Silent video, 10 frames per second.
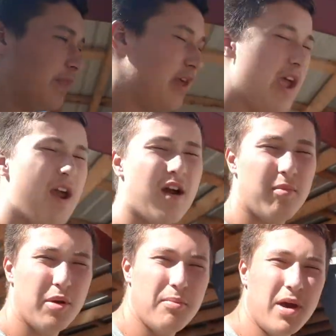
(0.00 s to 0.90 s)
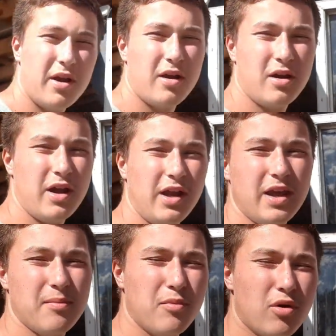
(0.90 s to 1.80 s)
the air a bit better and
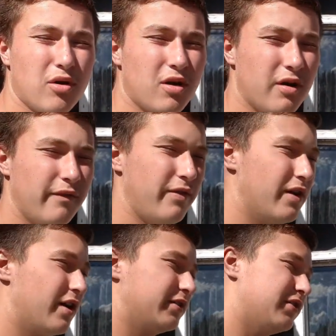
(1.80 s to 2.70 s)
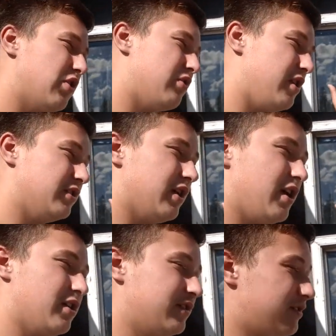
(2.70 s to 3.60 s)
get more of the sun rays, I
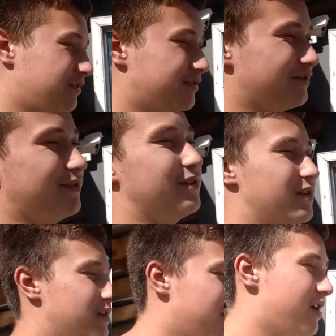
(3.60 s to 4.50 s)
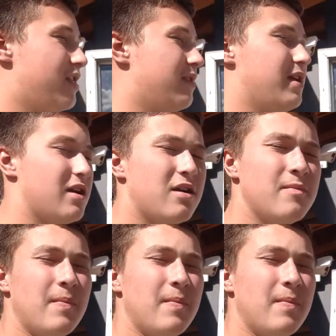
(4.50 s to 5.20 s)
guess, in the heater.